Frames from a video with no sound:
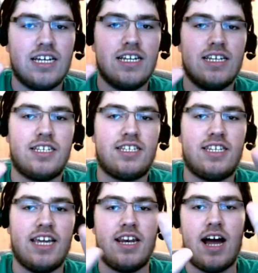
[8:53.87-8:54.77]
the
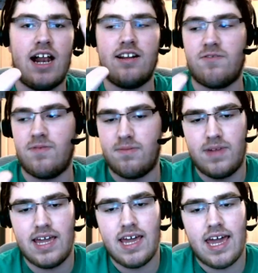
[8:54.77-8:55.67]
ten dollars with
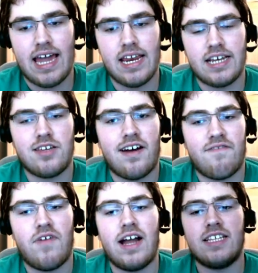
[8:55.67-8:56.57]
me, and until I
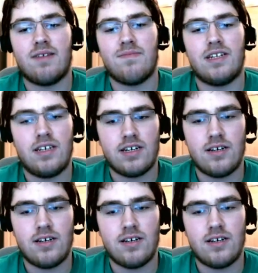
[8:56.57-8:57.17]
find something